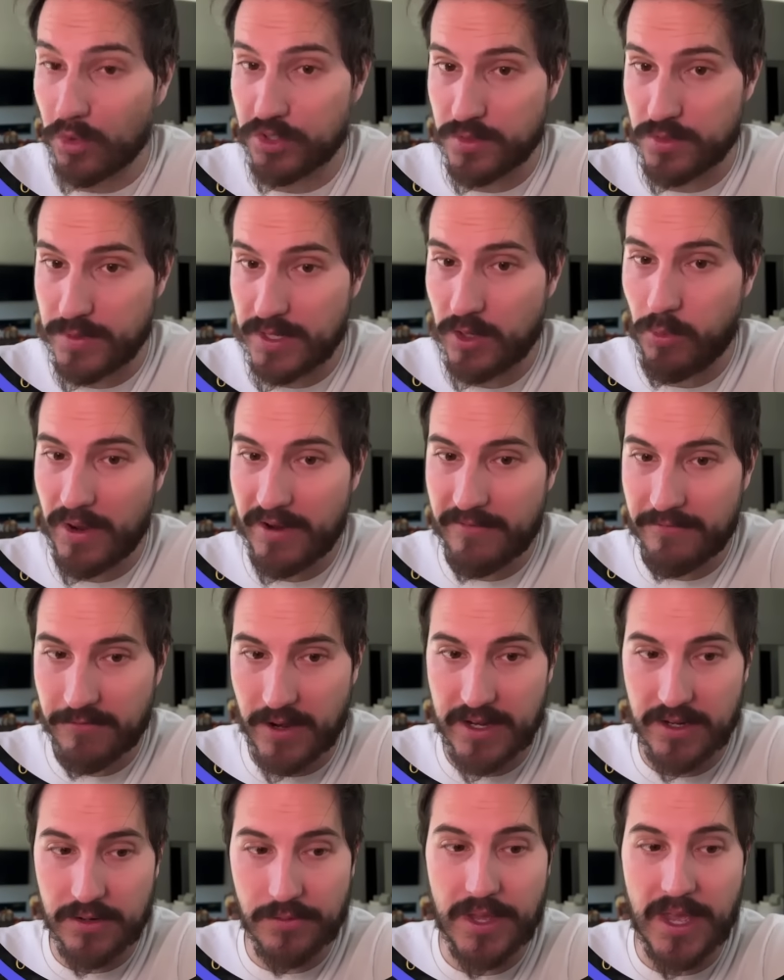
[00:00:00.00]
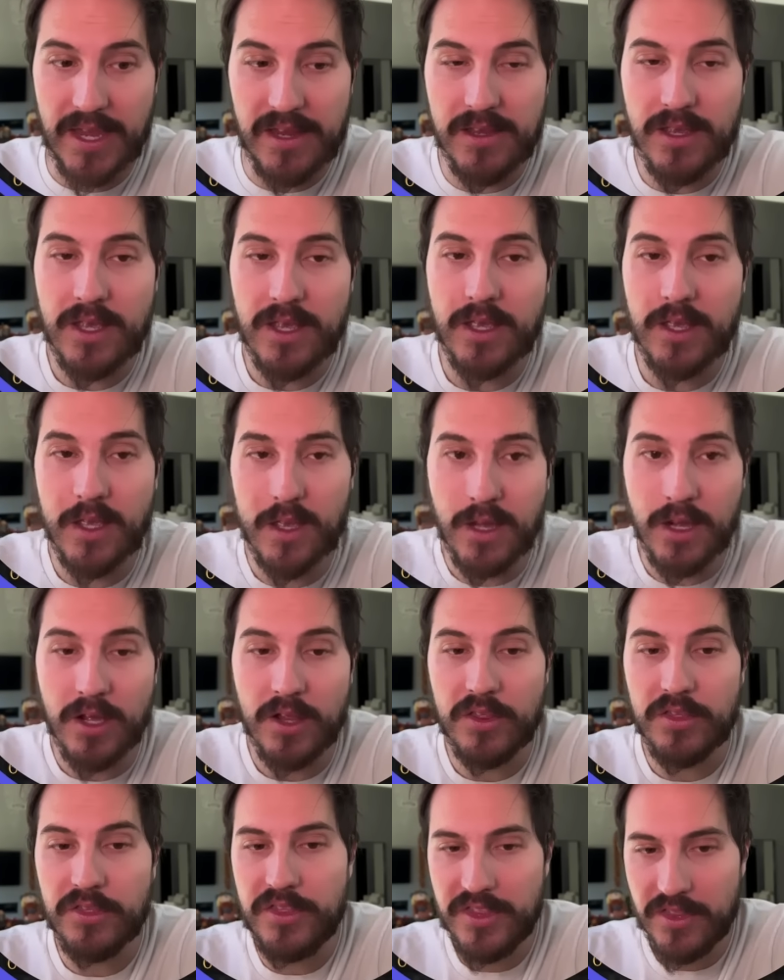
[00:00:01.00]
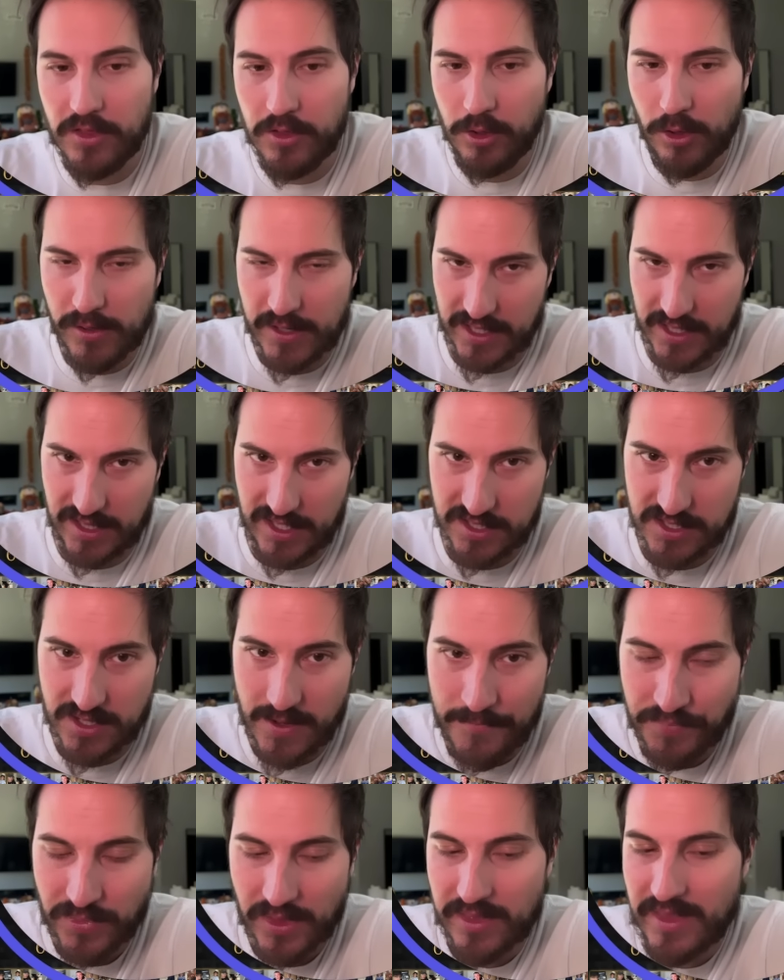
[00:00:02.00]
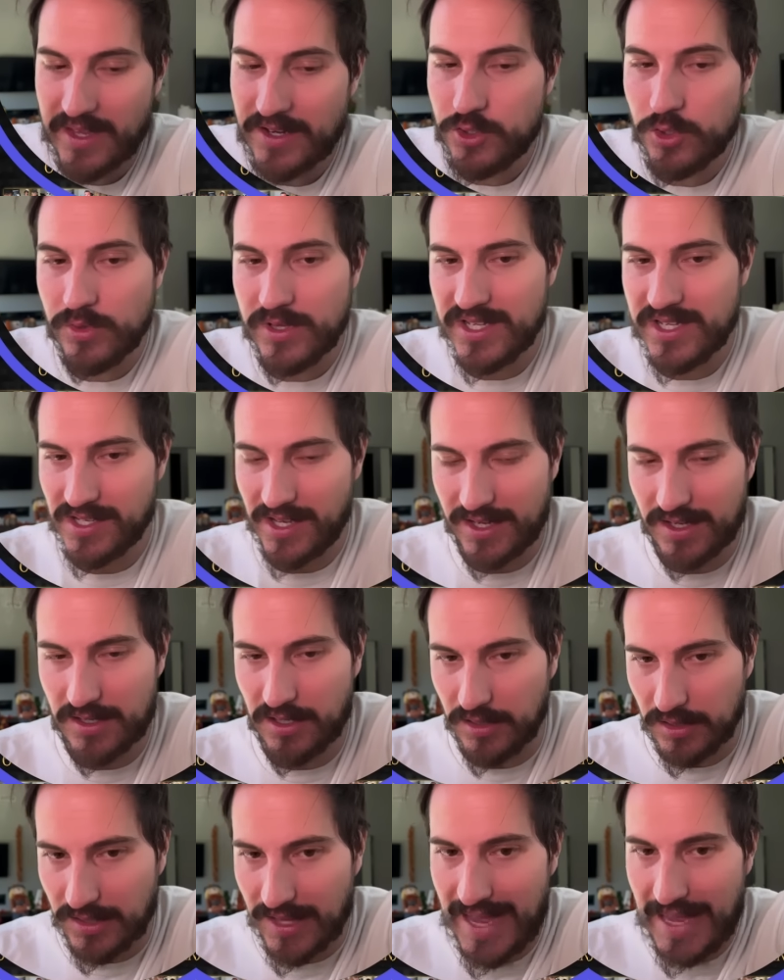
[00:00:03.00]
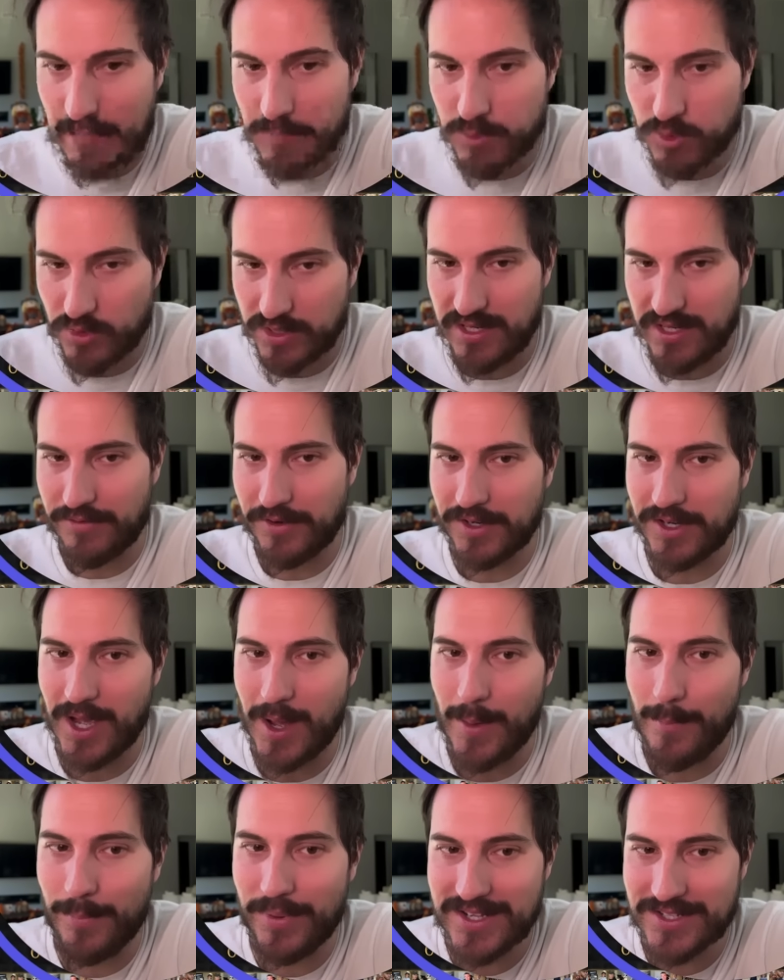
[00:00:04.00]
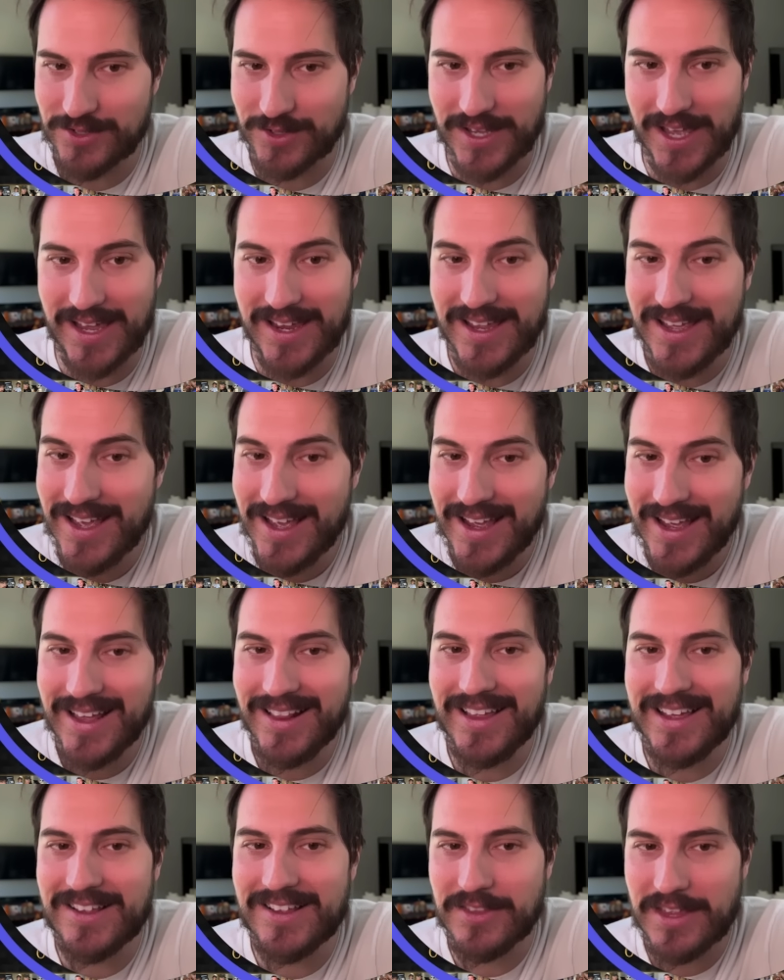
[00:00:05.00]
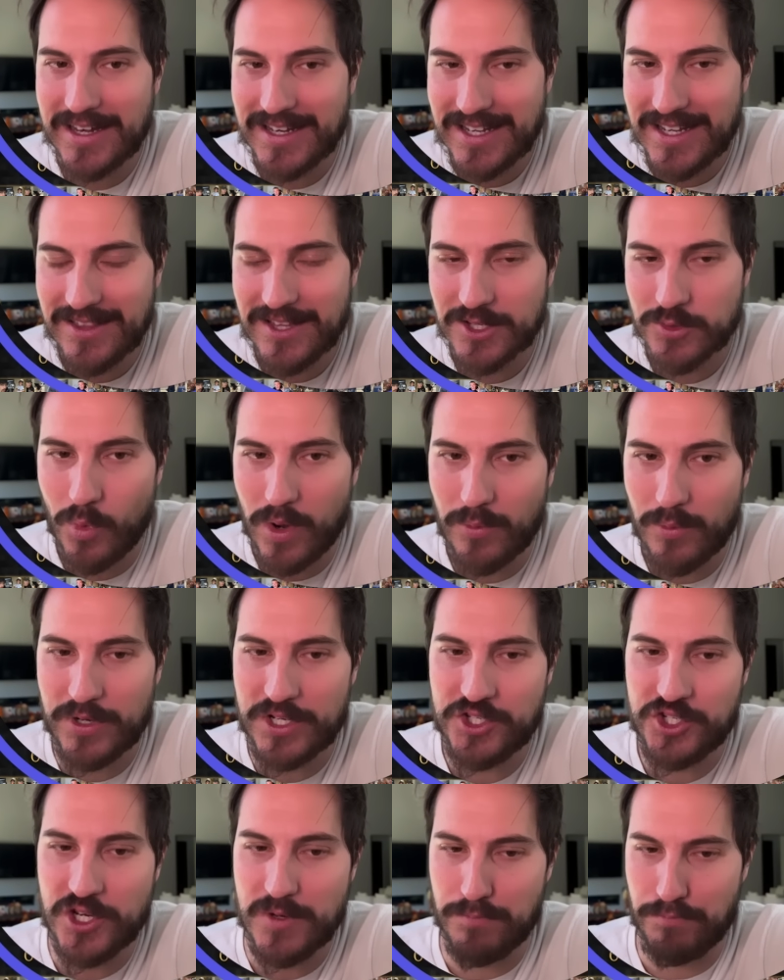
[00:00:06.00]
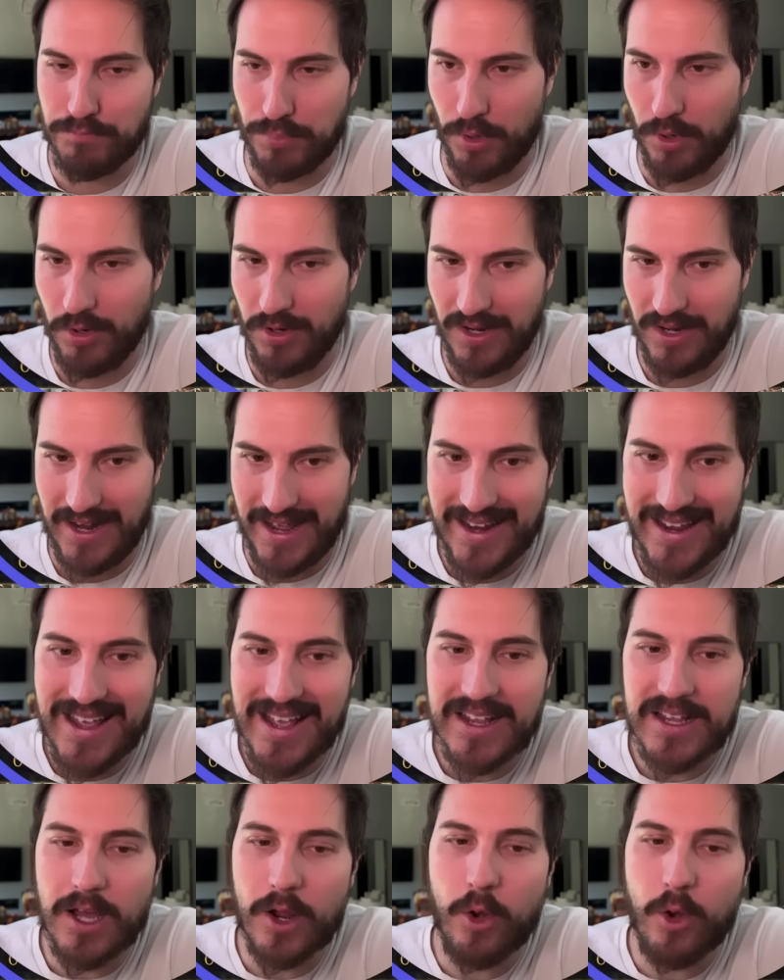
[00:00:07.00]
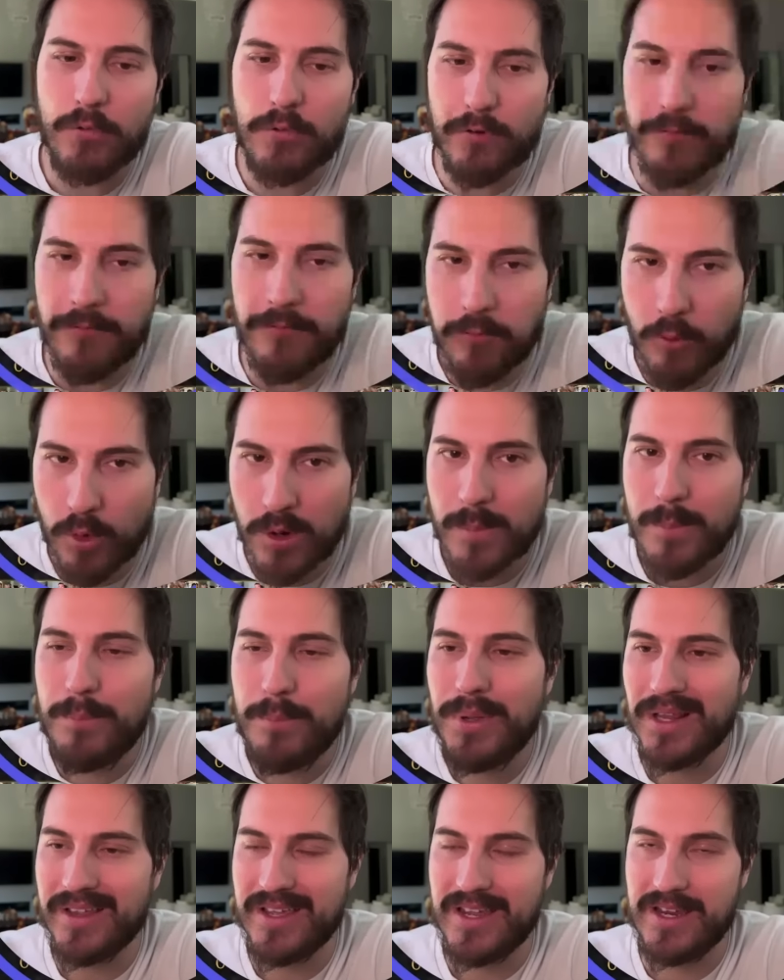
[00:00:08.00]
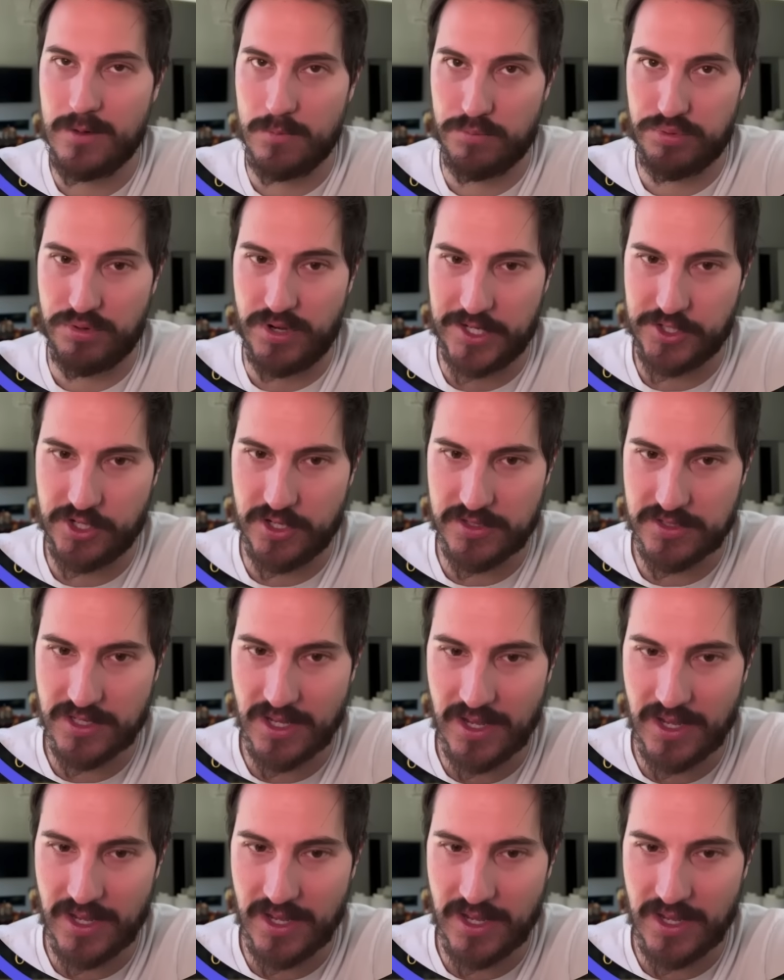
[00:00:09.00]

to be quite frank, okay? Look at this. They do these like collabs with different companies, okay? Like they did this one with Chipotle, got over 4 billion impressions.